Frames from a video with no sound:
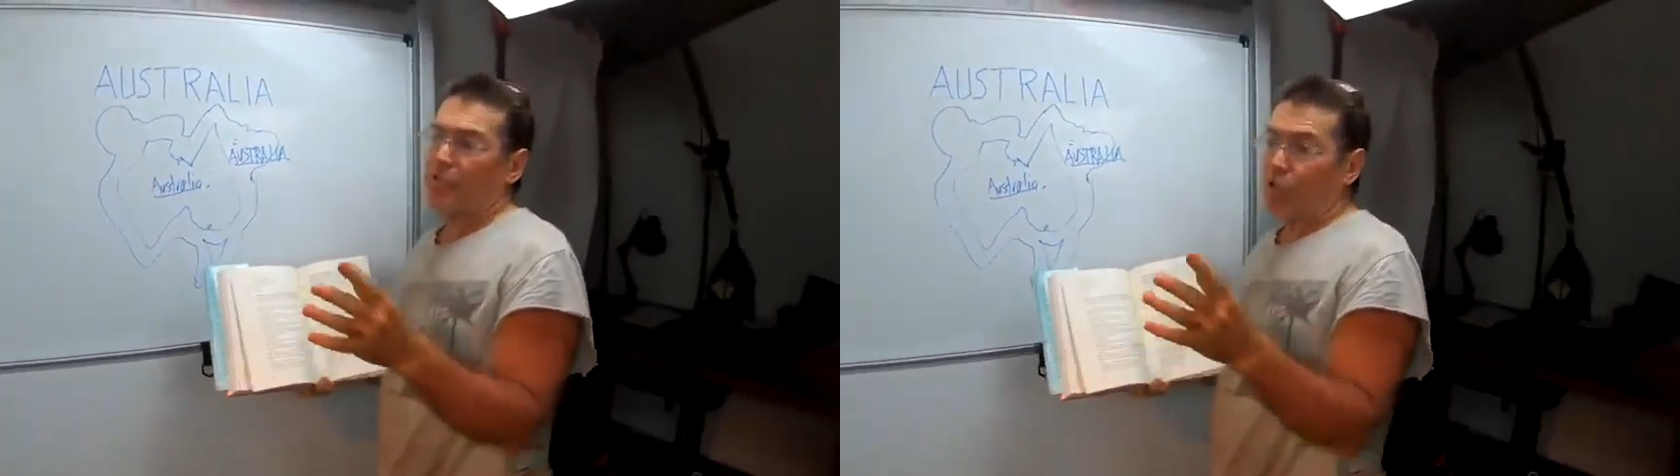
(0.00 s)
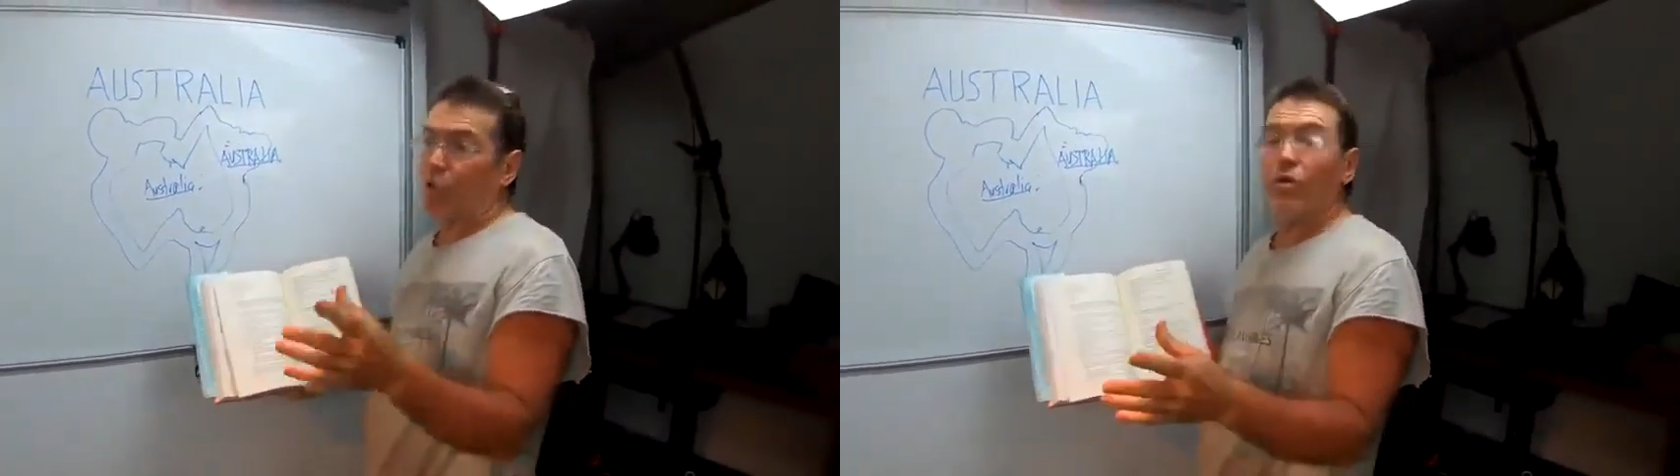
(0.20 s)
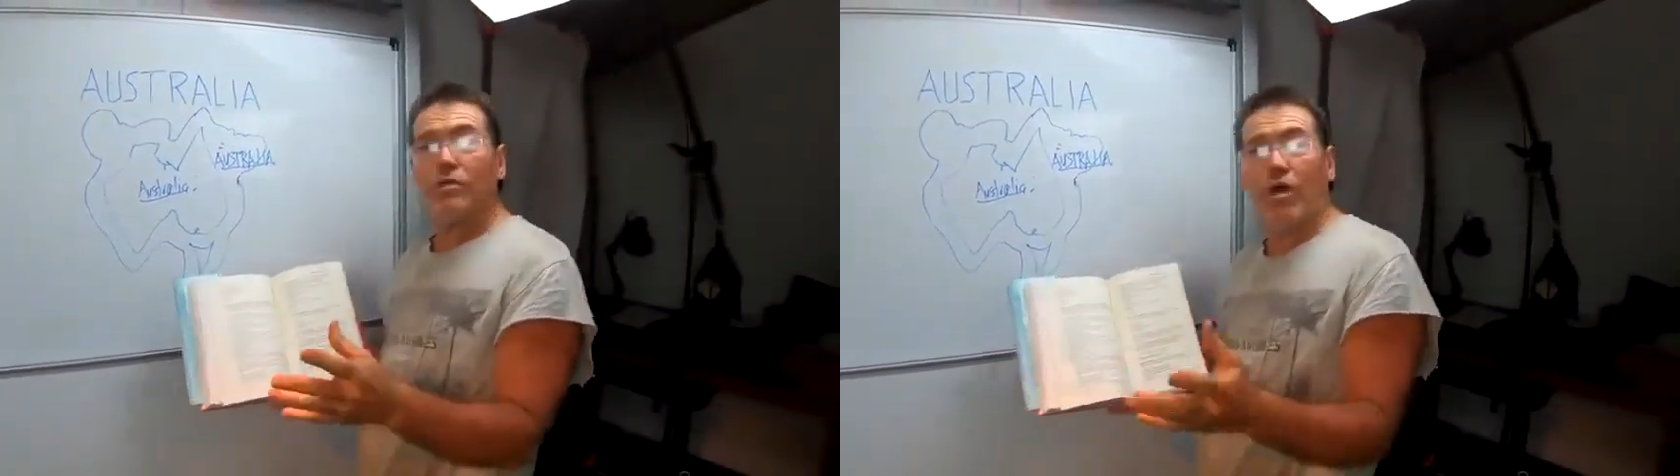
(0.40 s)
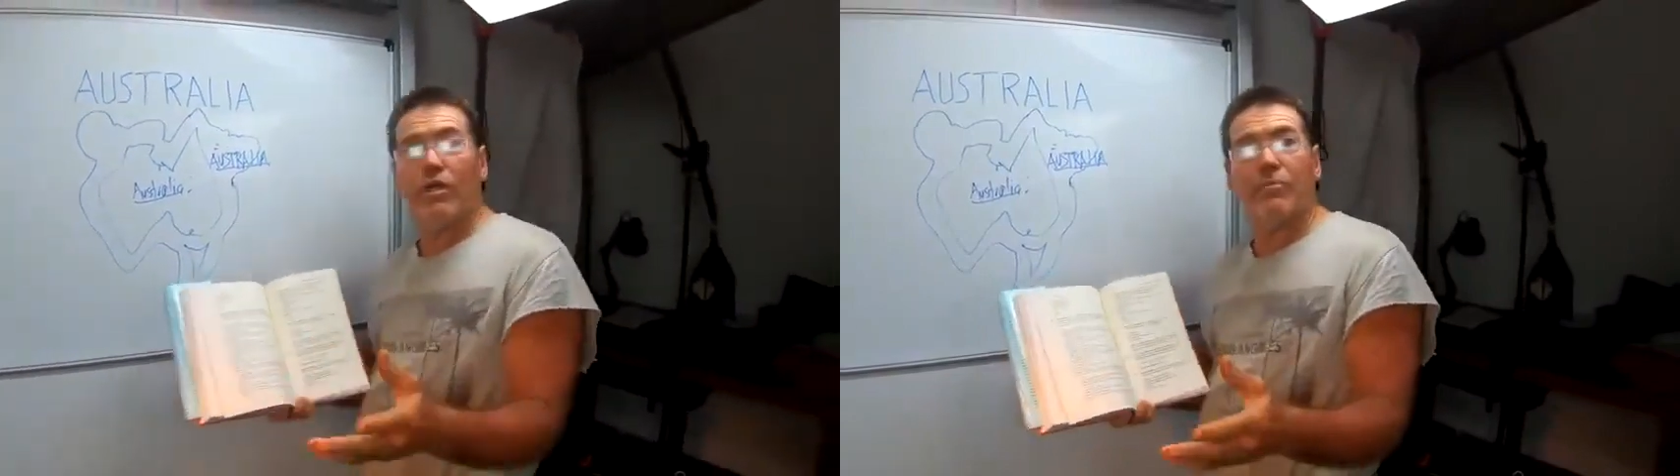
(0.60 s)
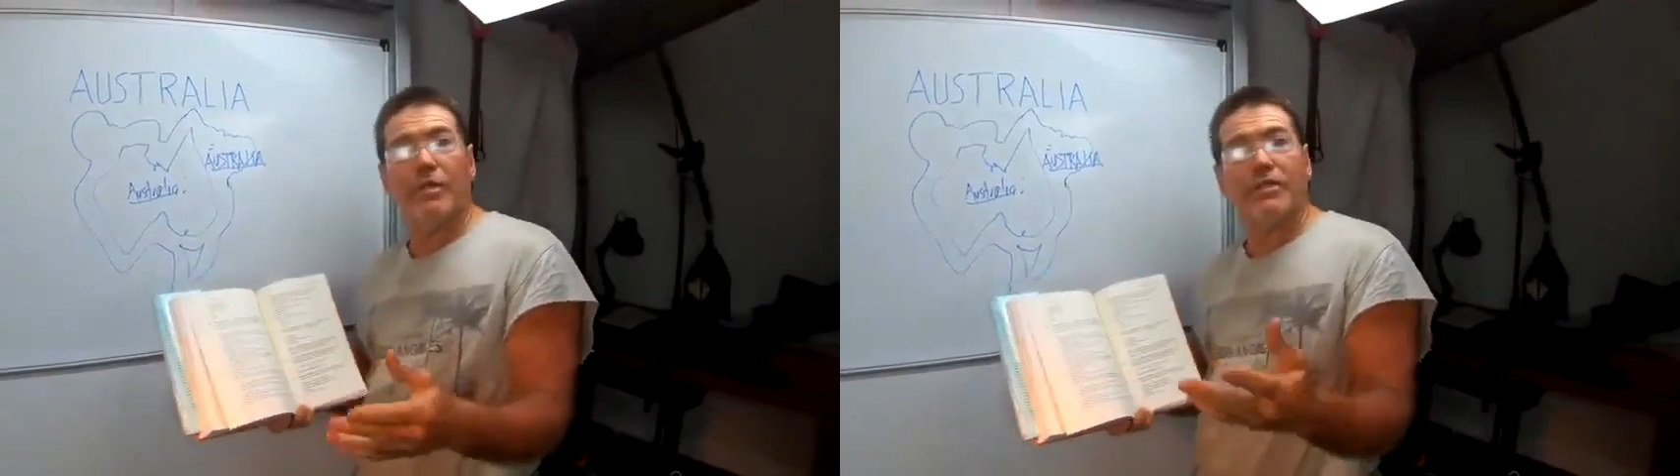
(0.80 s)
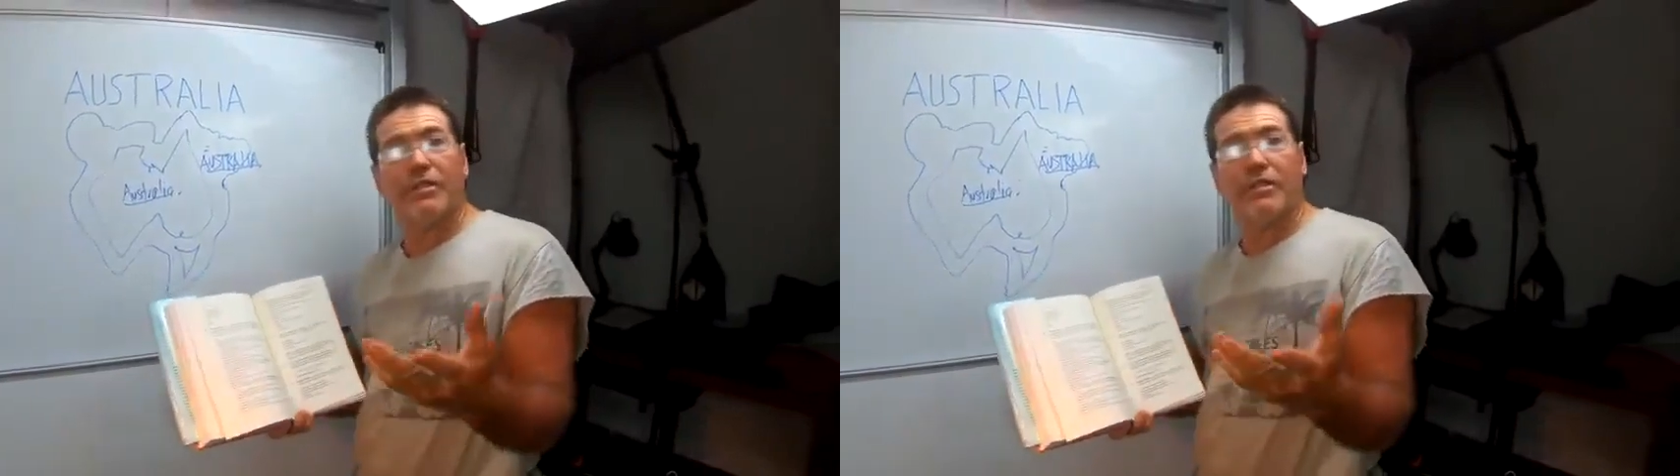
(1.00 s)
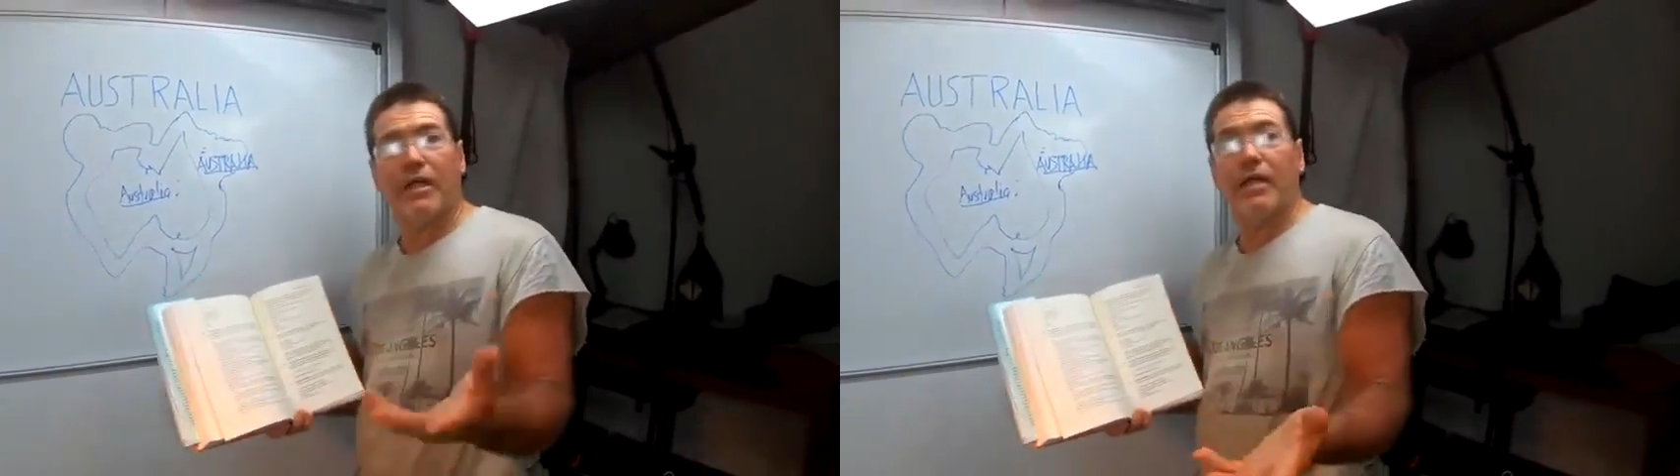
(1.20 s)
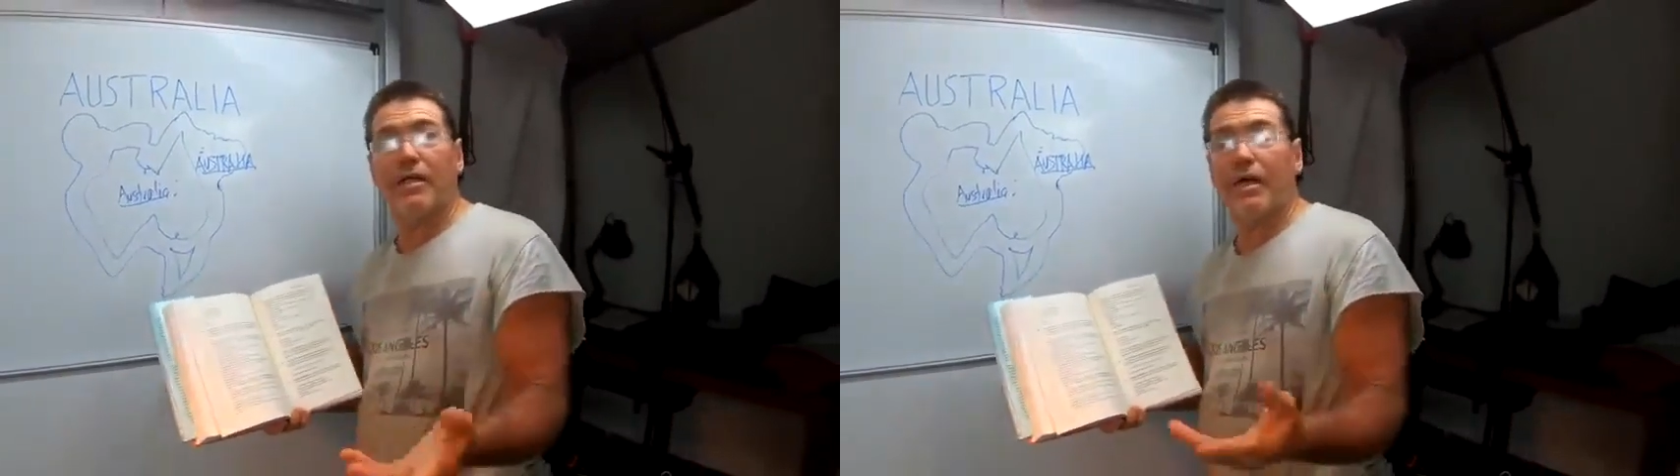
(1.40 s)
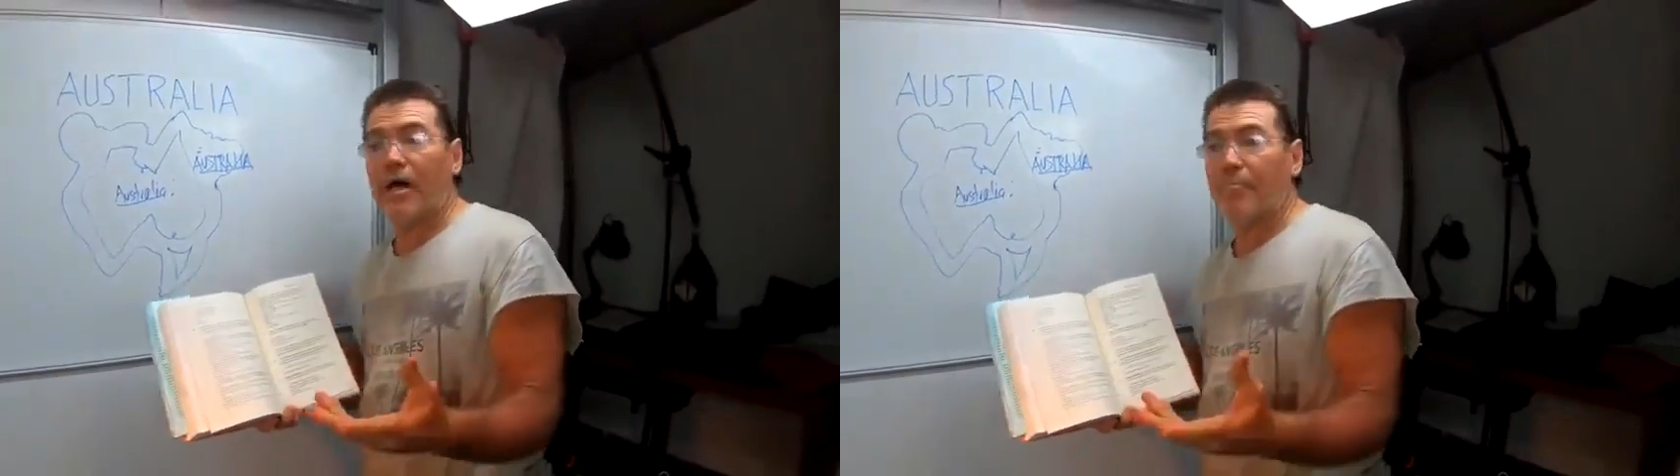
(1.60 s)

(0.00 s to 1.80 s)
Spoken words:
court documents and